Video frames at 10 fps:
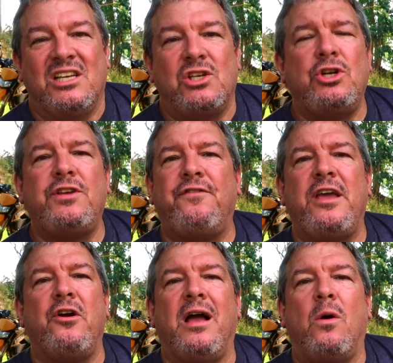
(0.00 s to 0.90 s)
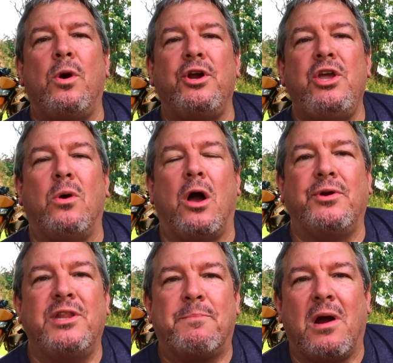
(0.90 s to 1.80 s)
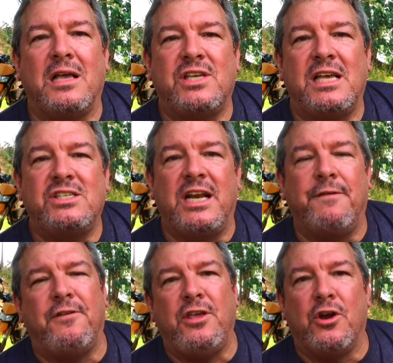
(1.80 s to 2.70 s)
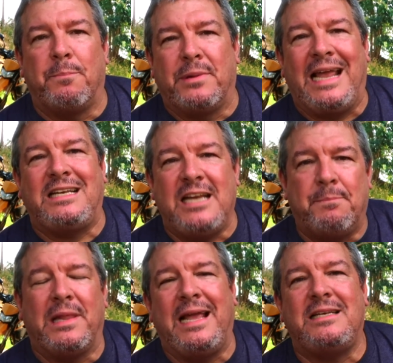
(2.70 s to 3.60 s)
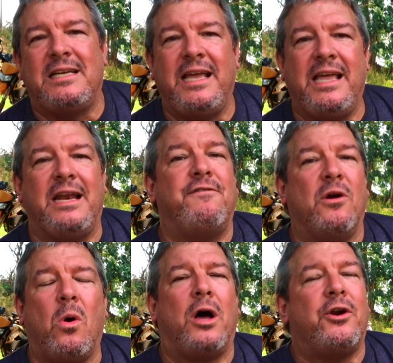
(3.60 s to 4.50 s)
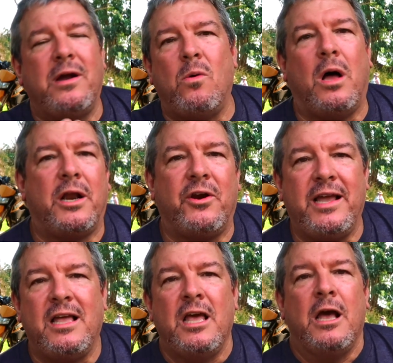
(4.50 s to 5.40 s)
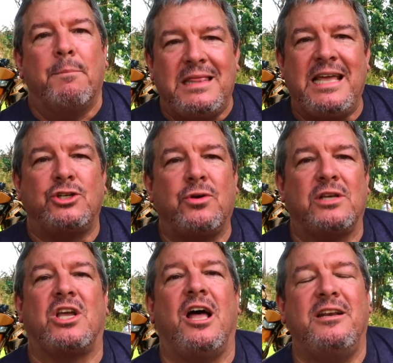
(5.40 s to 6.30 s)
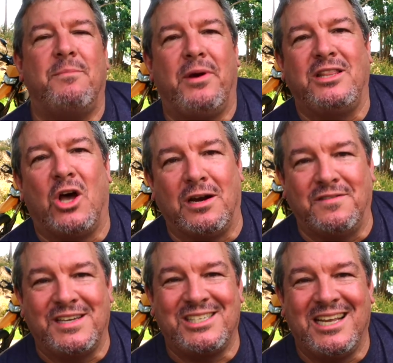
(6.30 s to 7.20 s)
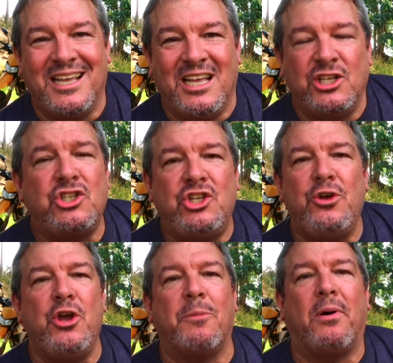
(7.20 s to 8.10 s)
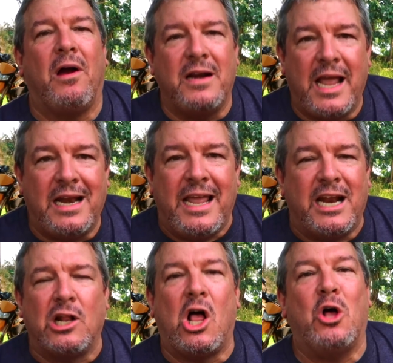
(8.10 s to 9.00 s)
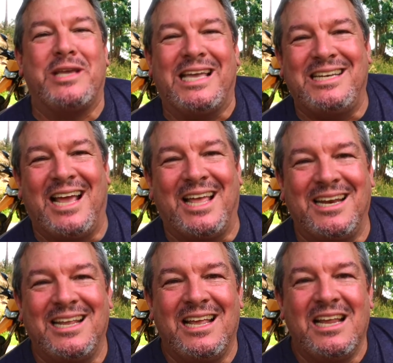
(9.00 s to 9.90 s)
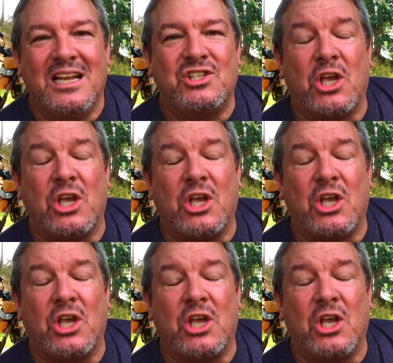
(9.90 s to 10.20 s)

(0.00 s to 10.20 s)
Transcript: So just figure out where you are in the process, and if you're planting, planting, and if you're watering, watering, but then trust God to bring the harvest. Just do your part and it'll all get done.